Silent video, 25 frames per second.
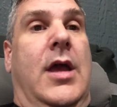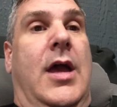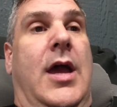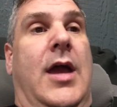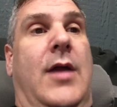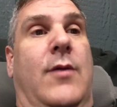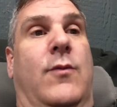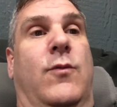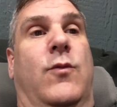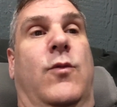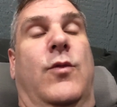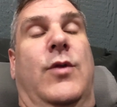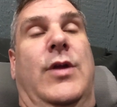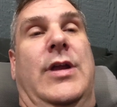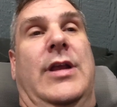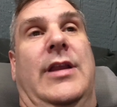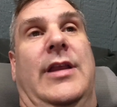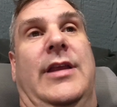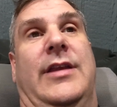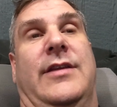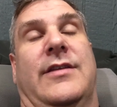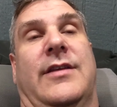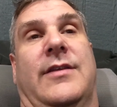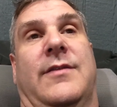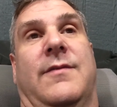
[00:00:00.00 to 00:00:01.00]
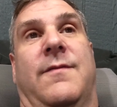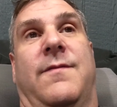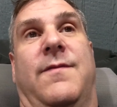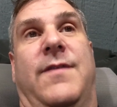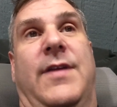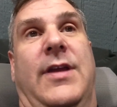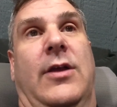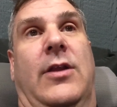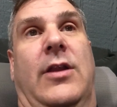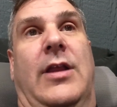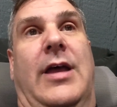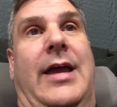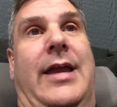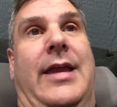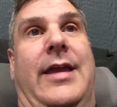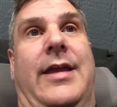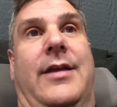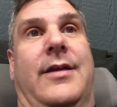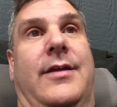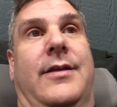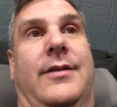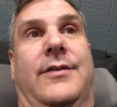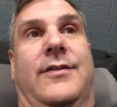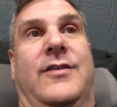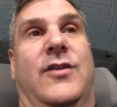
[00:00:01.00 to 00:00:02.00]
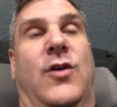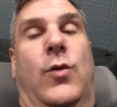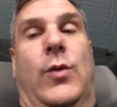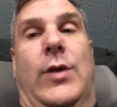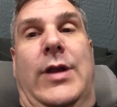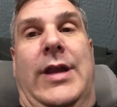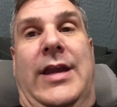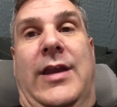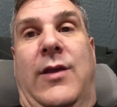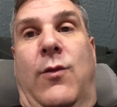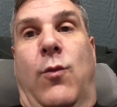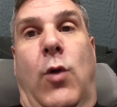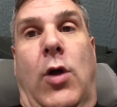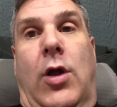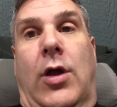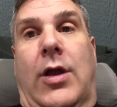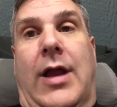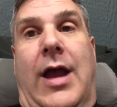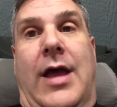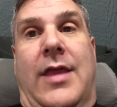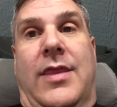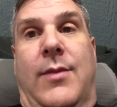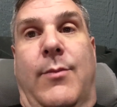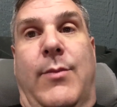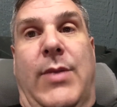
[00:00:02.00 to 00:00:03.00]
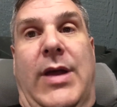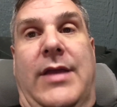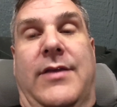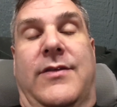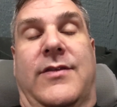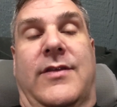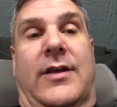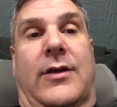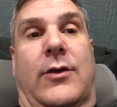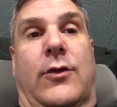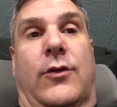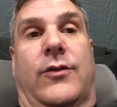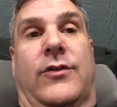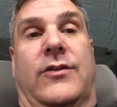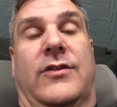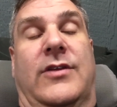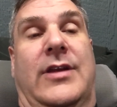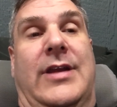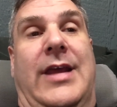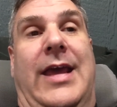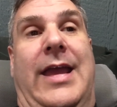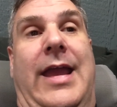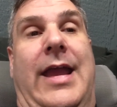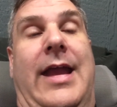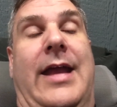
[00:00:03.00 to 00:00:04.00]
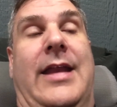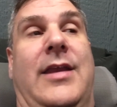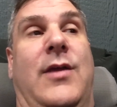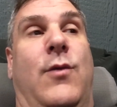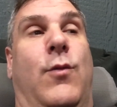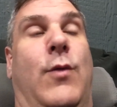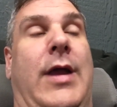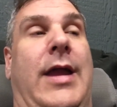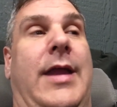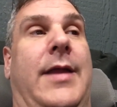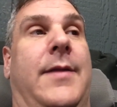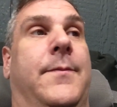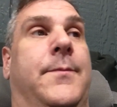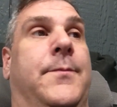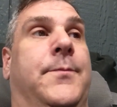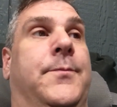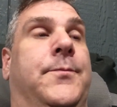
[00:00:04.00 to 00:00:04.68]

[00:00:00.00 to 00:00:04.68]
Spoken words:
I really didn't feel like doing any work on the bicycles today anyway.